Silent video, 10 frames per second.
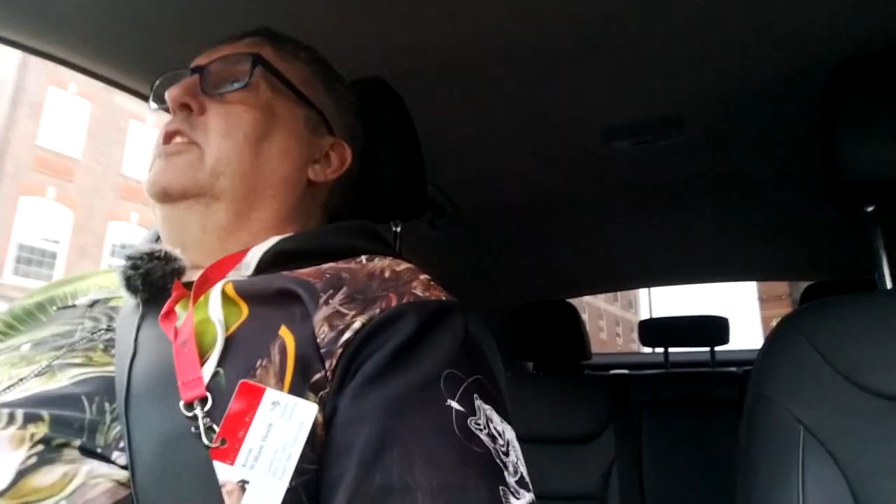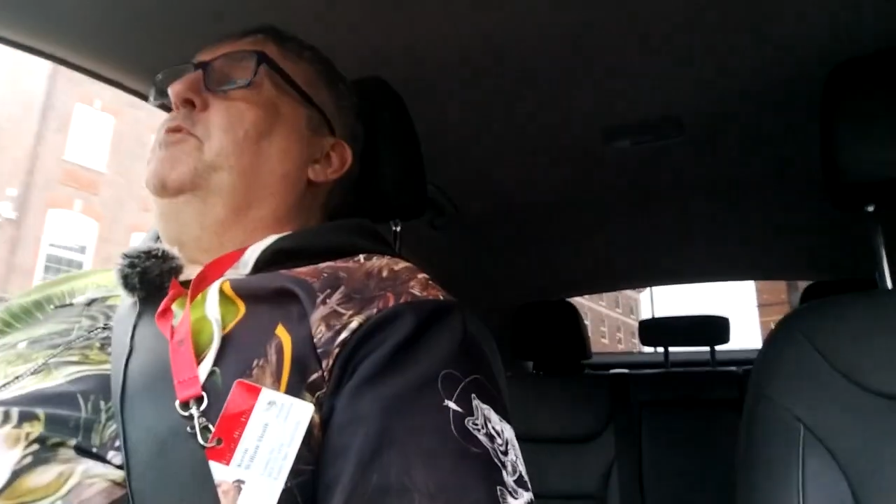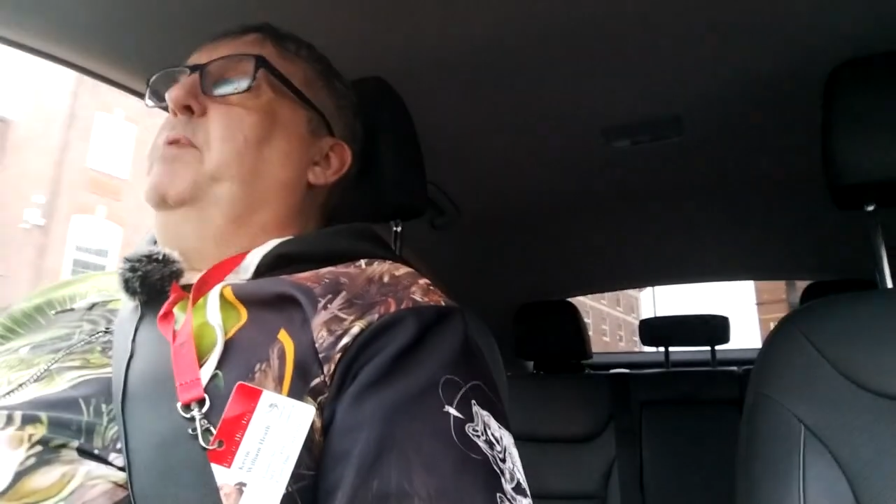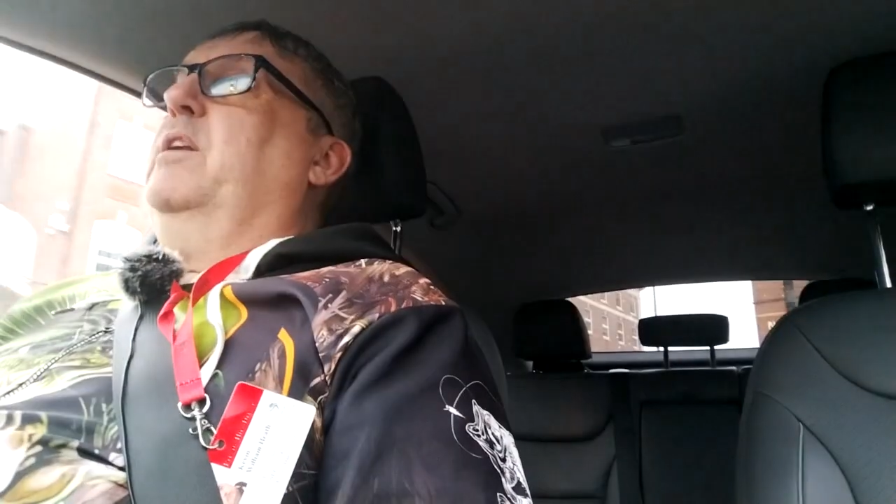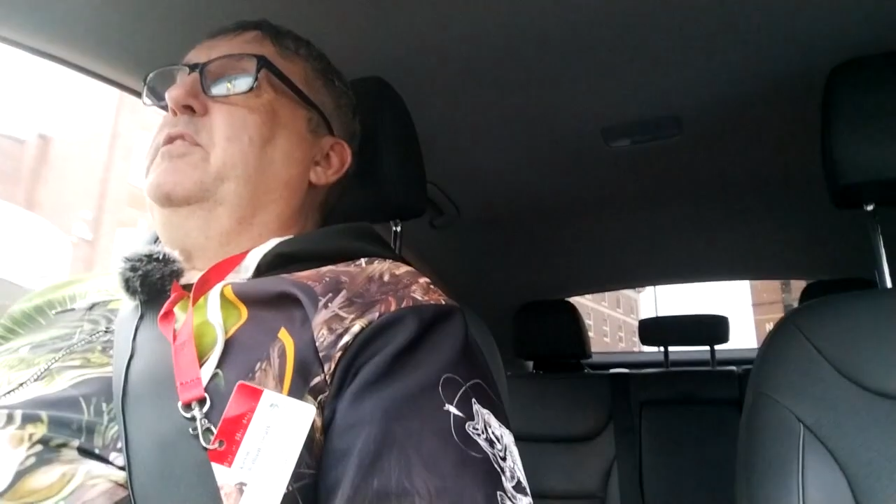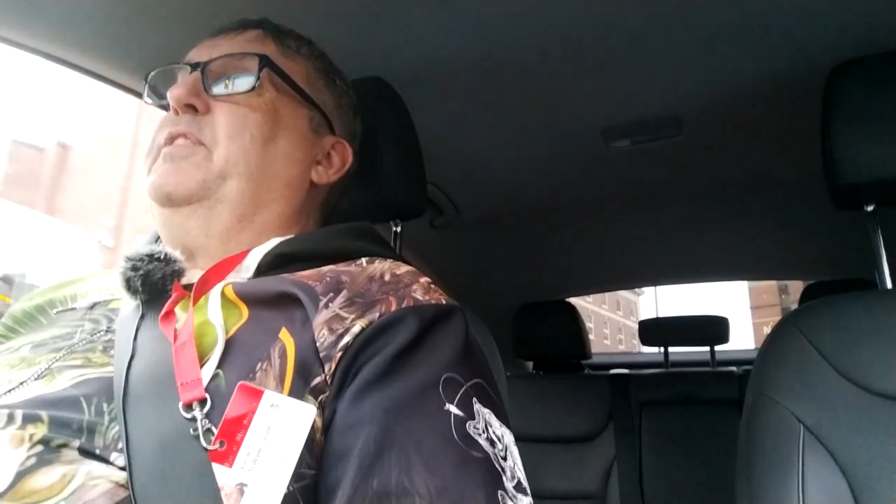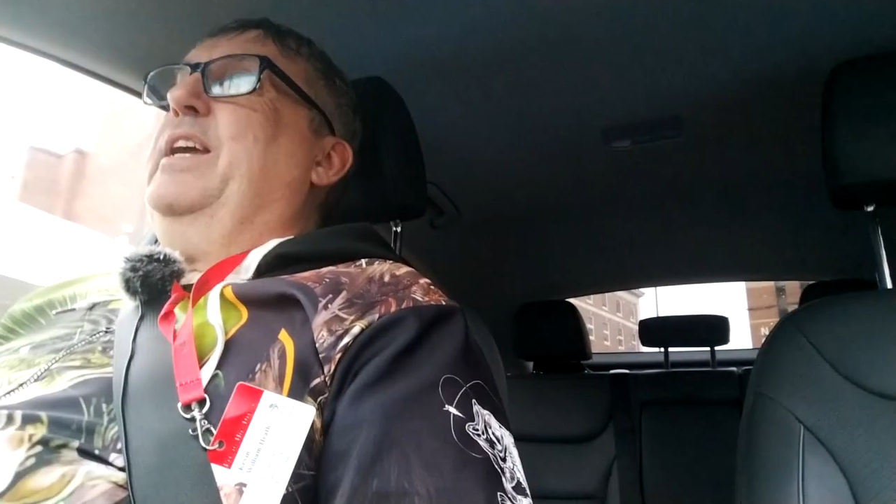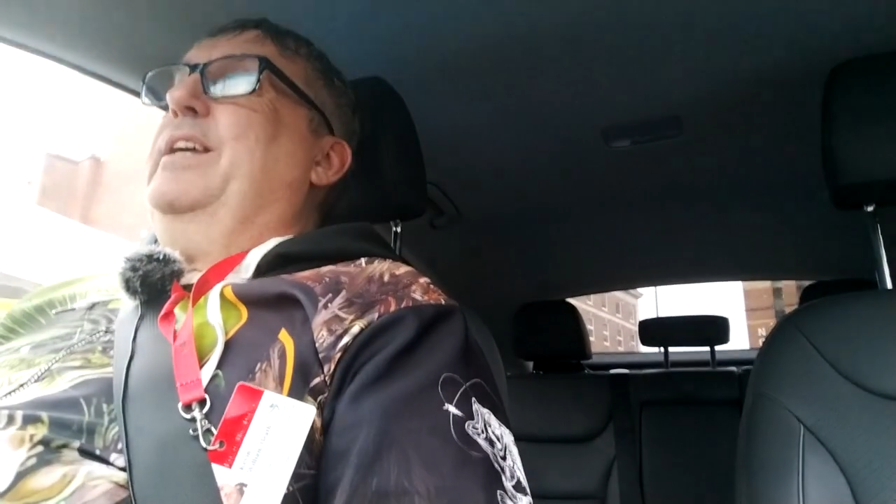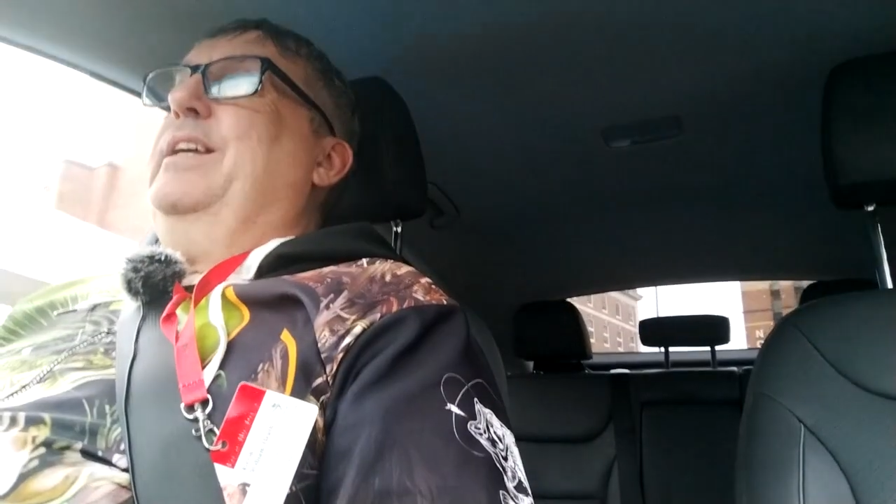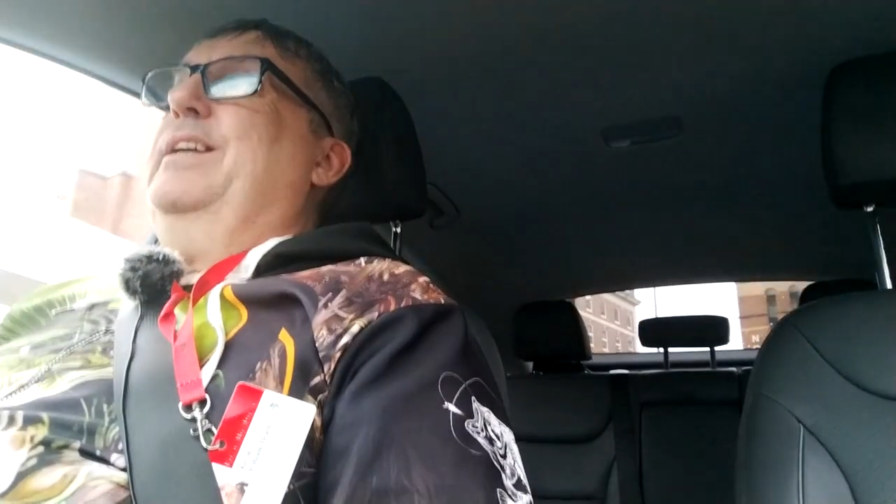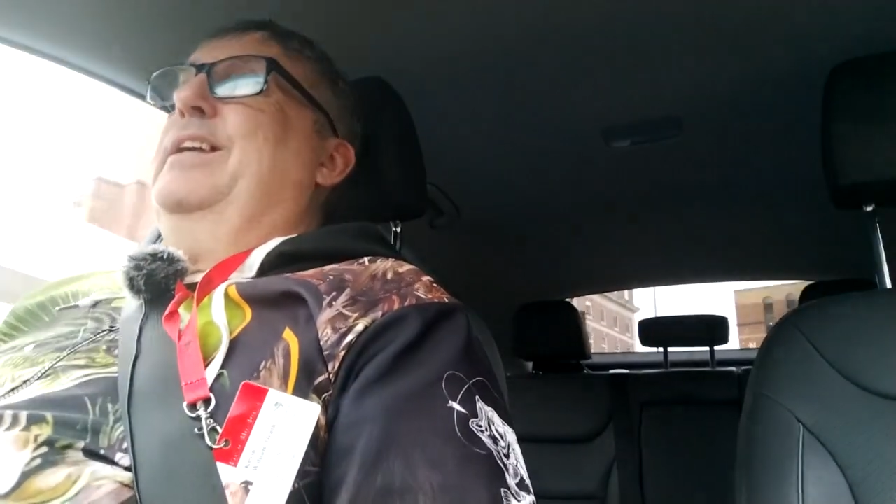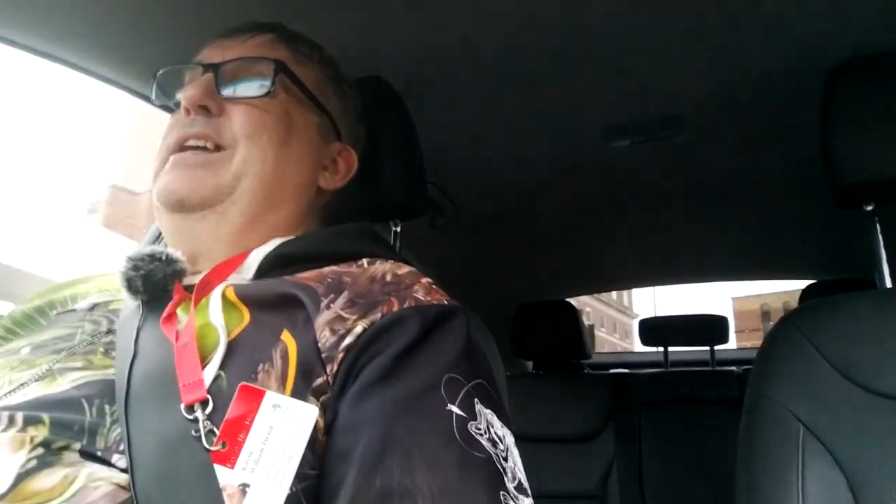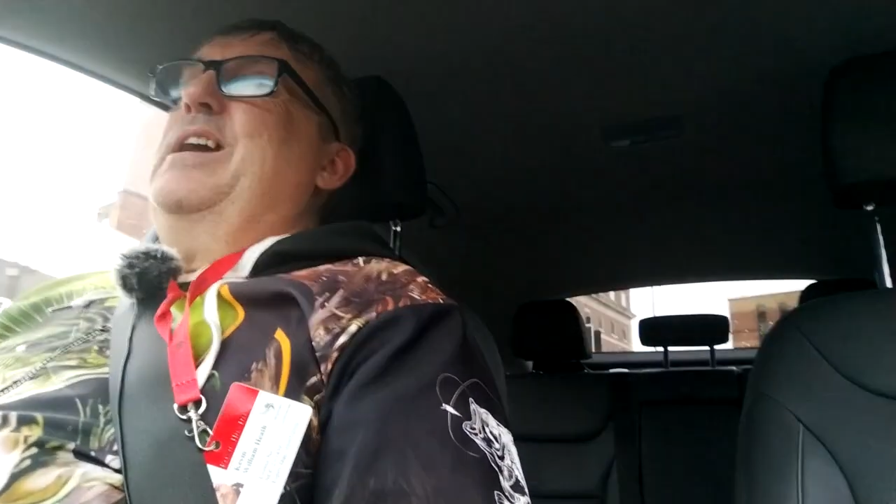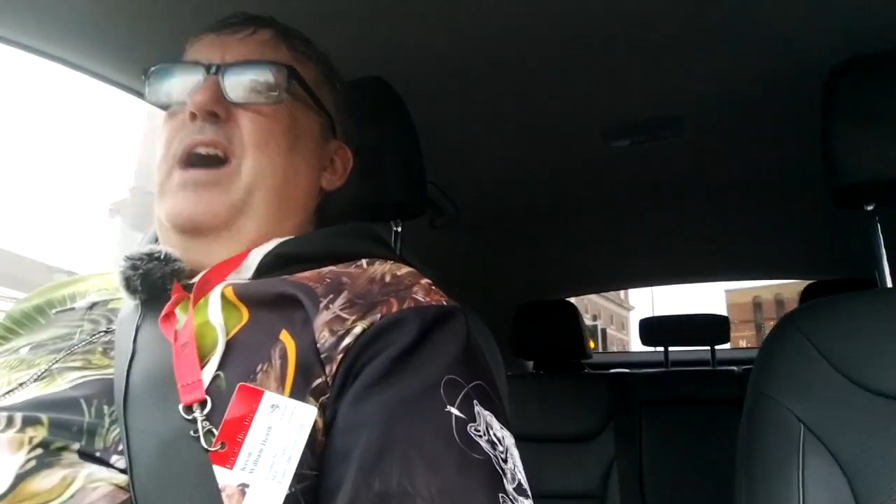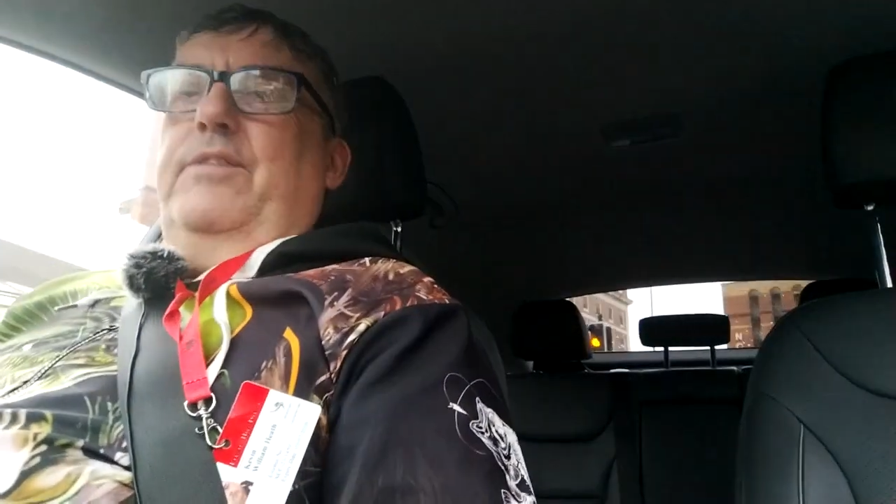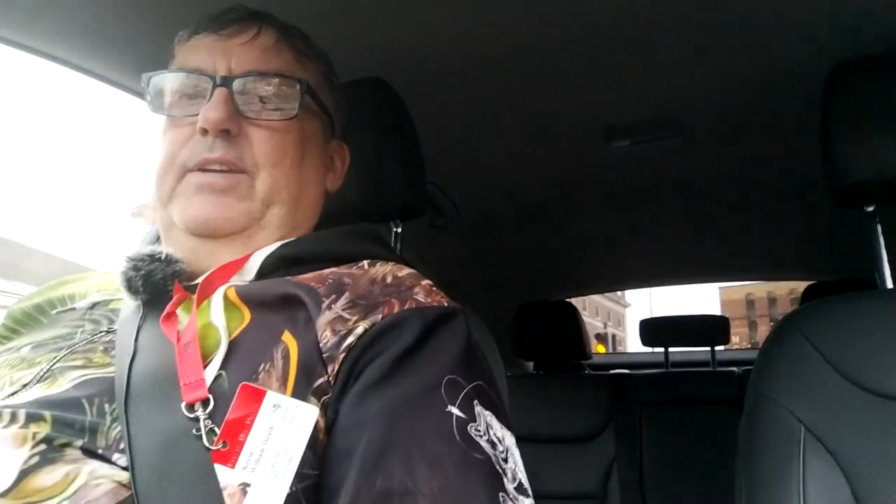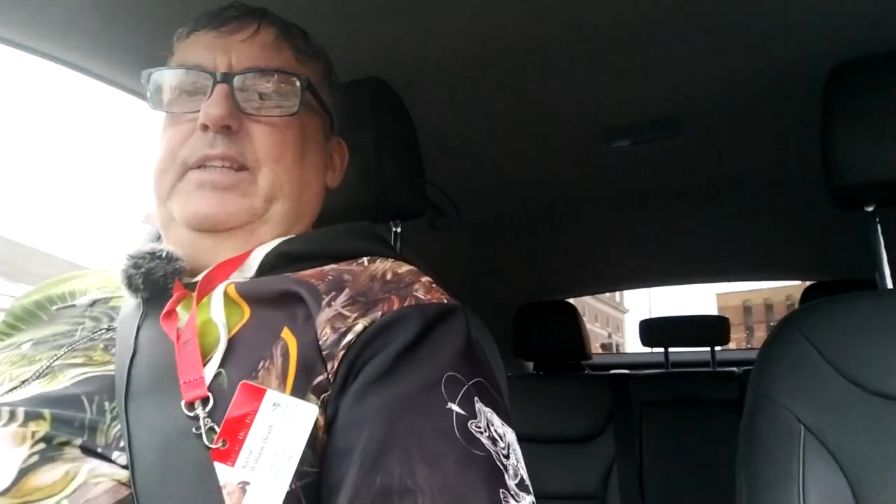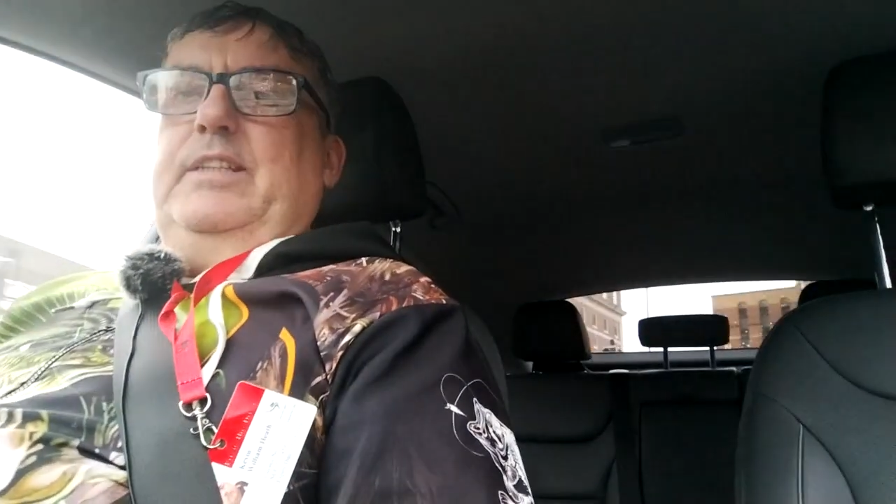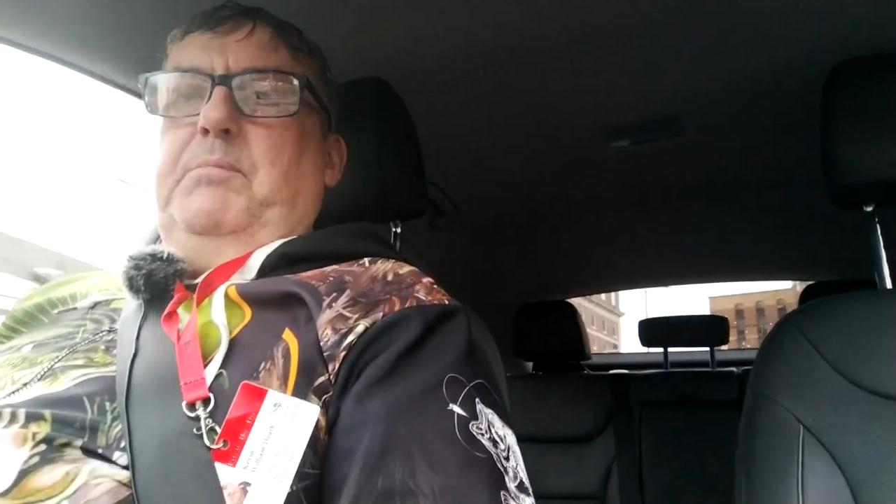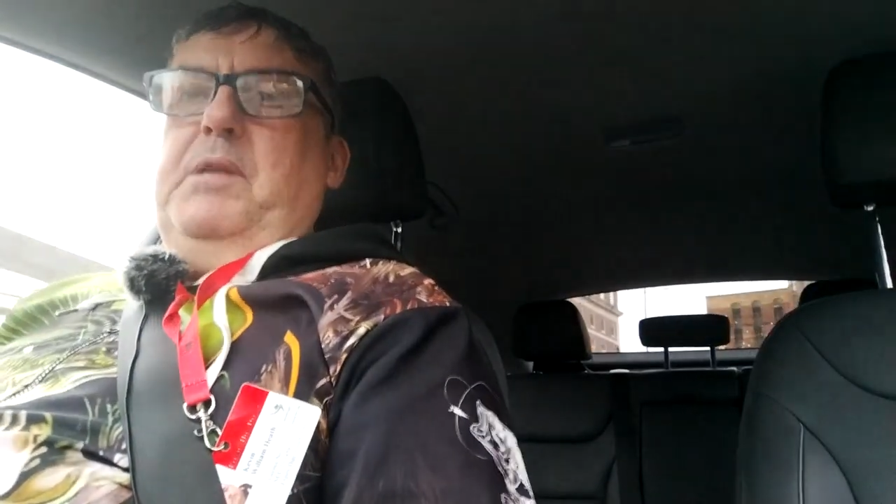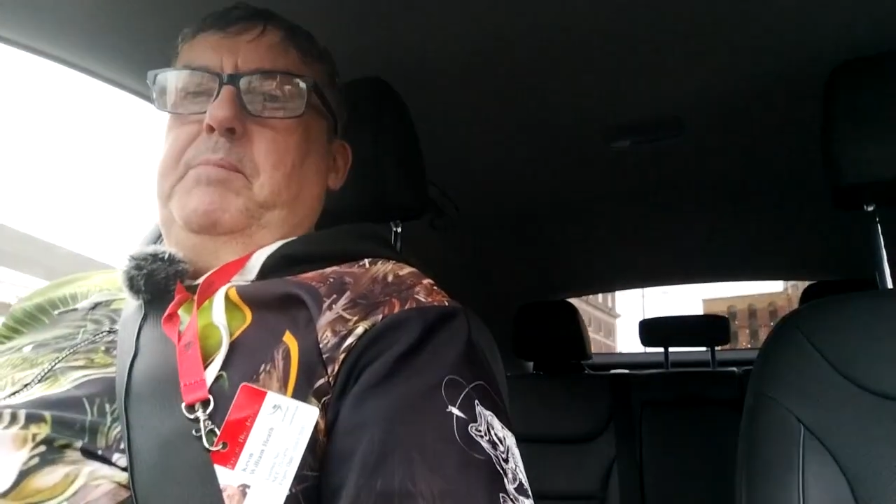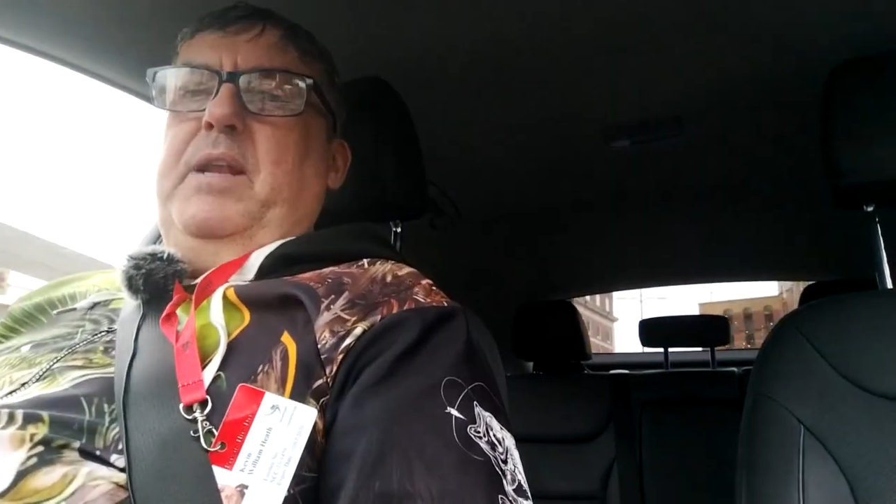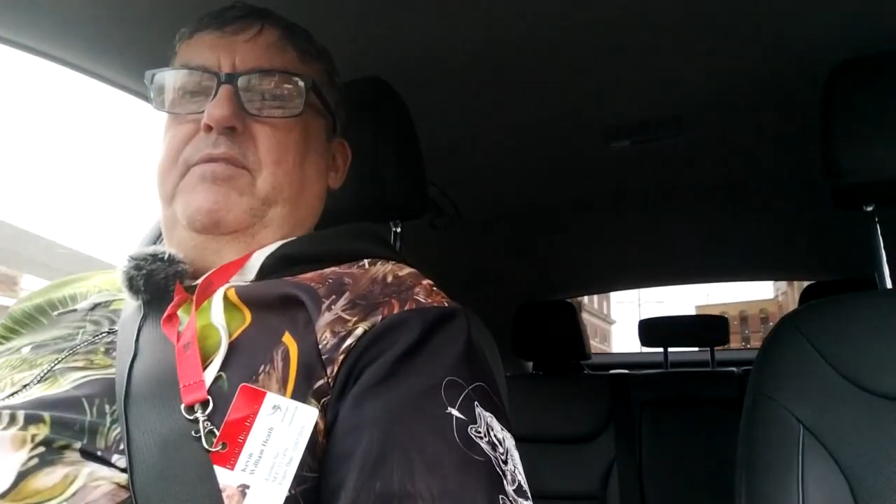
To be honest, yeah, I think it's going to be a bit